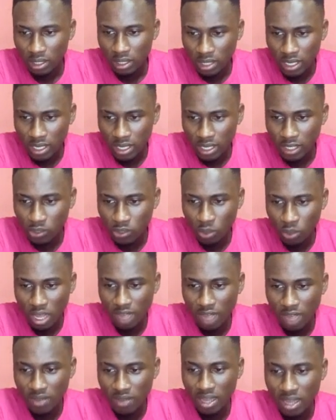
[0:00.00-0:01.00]
Then we
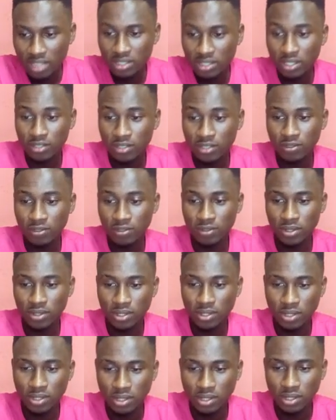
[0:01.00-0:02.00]
have
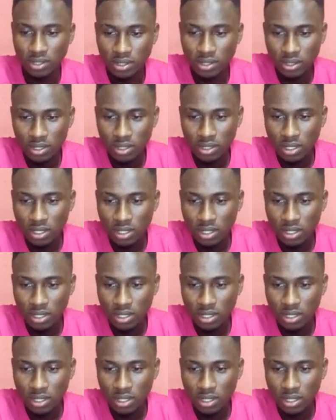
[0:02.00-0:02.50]
accessories.